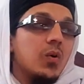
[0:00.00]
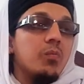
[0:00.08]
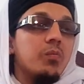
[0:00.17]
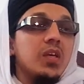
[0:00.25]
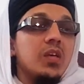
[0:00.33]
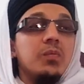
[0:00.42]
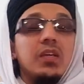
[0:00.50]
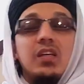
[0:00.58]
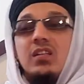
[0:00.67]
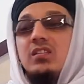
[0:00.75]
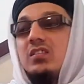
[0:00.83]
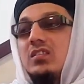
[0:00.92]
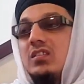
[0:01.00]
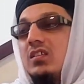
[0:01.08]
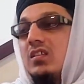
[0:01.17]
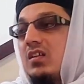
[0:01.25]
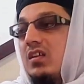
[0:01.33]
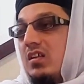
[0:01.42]
Ummi means
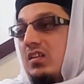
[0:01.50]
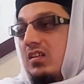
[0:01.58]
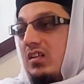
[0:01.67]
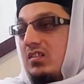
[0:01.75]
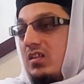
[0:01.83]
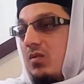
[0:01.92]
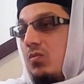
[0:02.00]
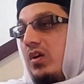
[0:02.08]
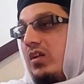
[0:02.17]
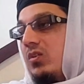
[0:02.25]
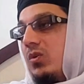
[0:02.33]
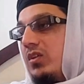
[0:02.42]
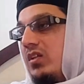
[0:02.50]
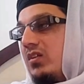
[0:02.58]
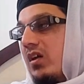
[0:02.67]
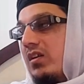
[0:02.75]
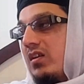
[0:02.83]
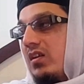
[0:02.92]
that someone who did
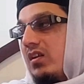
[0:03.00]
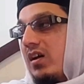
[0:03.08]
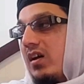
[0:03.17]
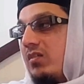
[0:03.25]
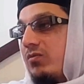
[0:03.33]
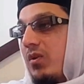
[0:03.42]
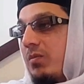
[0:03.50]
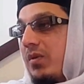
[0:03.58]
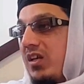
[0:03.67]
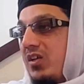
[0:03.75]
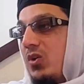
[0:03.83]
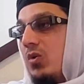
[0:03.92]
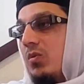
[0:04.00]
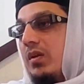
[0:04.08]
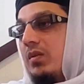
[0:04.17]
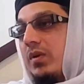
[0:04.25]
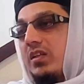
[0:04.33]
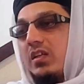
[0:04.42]
not learn from a
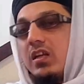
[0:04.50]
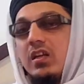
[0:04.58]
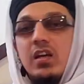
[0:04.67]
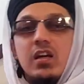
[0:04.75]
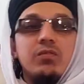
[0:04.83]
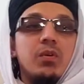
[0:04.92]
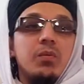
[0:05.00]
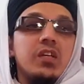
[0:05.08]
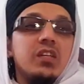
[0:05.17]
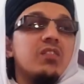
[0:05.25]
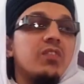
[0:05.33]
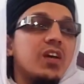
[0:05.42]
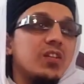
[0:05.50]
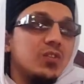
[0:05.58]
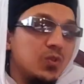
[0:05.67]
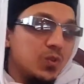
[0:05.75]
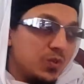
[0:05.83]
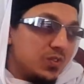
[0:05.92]
human, but he learned from a
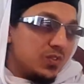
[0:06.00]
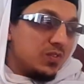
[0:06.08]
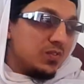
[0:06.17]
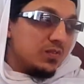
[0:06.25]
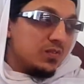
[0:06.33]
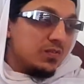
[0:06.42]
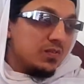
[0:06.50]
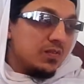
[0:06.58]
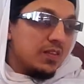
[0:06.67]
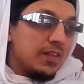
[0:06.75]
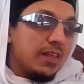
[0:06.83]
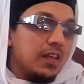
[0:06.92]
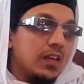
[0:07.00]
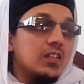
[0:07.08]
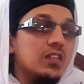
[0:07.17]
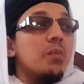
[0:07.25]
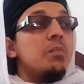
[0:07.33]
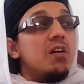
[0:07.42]
divine source. He
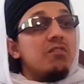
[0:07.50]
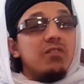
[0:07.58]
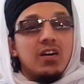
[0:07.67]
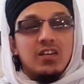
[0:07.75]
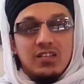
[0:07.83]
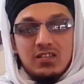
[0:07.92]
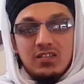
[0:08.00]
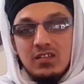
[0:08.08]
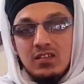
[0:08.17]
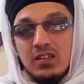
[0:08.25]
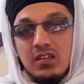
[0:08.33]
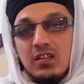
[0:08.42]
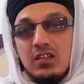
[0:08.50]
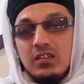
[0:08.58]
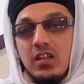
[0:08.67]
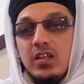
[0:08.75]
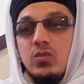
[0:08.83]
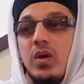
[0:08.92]
is above us.
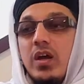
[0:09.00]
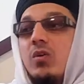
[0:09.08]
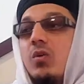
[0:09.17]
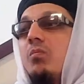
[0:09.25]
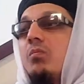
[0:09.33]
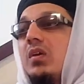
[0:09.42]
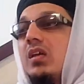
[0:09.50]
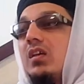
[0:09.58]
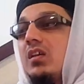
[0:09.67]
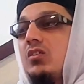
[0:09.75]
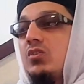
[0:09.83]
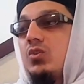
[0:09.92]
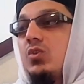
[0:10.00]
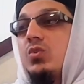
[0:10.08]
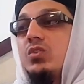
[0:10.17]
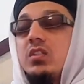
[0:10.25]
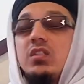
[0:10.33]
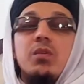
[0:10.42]
That is why Ummi is
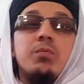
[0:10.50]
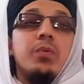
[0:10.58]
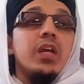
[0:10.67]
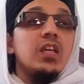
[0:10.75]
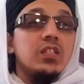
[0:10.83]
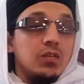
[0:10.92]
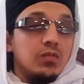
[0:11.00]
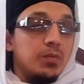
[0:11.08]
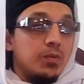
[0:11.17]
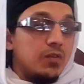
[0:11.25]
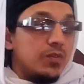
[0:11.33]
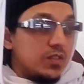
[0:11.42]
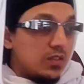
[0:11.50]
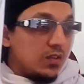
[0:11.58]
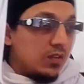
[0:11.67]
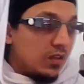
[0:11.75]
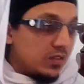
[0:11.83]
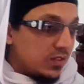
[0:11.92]
used in the praise of the Prophet
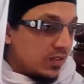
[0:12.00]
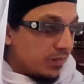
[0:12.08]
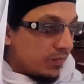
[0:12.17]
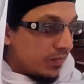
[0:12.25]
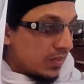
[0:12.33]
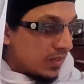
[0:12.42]
sallallahu alaihi wasallam.